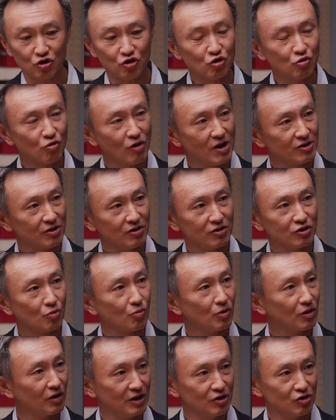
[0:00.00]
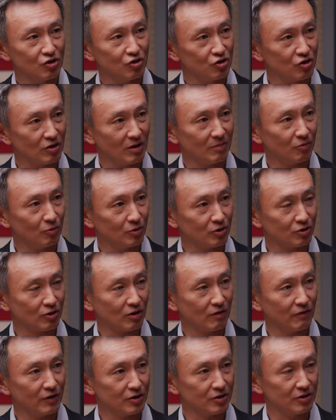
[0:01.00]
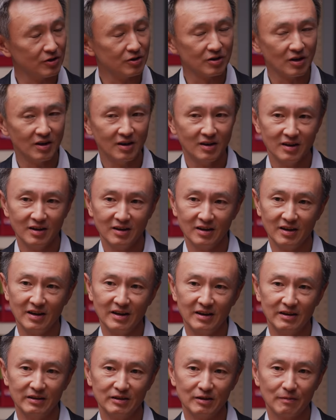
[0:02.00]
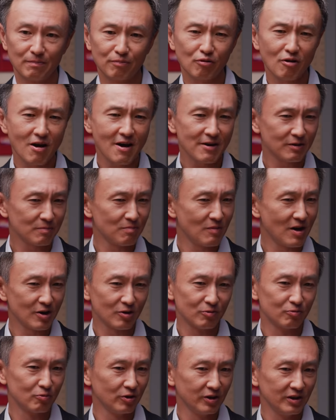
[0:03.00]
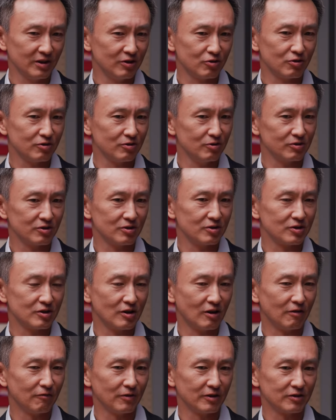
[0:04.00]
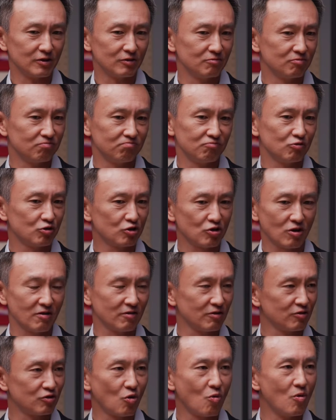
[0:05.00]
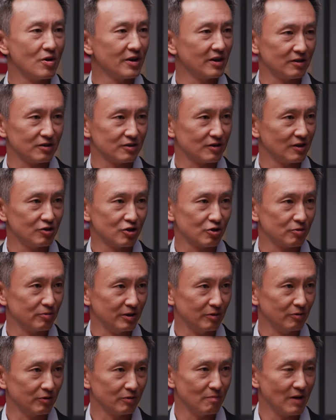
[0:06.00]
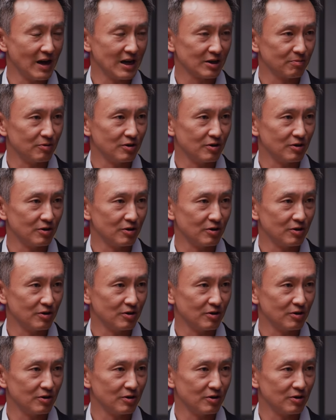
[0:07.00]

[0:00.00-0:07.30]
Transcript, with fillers: a trust and there's a relationship with yeah. services. And the product model really introduced itself at the start of the 20th century with mass